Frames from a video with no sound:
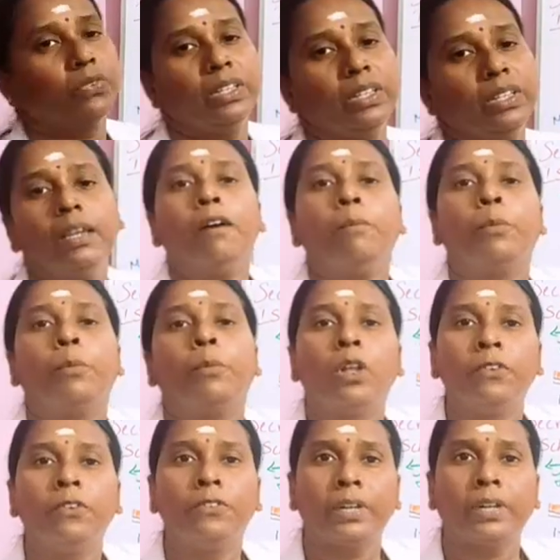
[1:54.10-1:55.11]
the
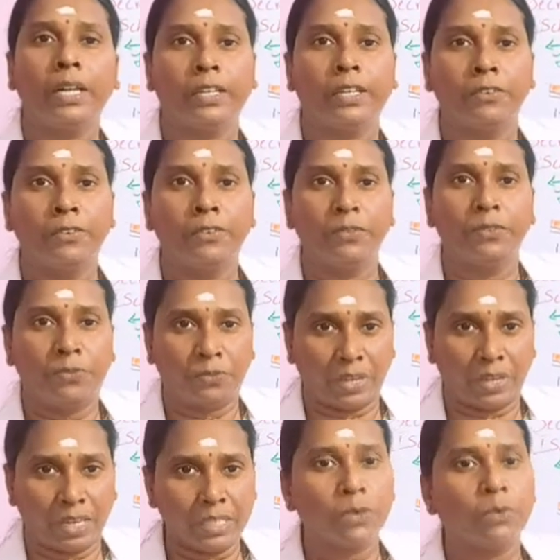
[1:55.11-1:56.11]
proliferative
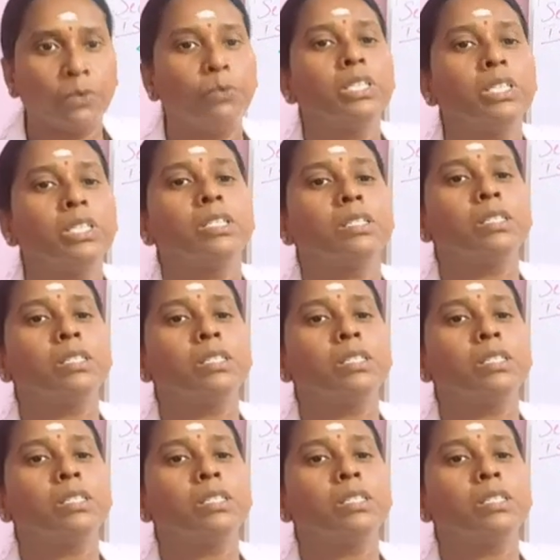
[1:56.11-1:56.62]
phase, which is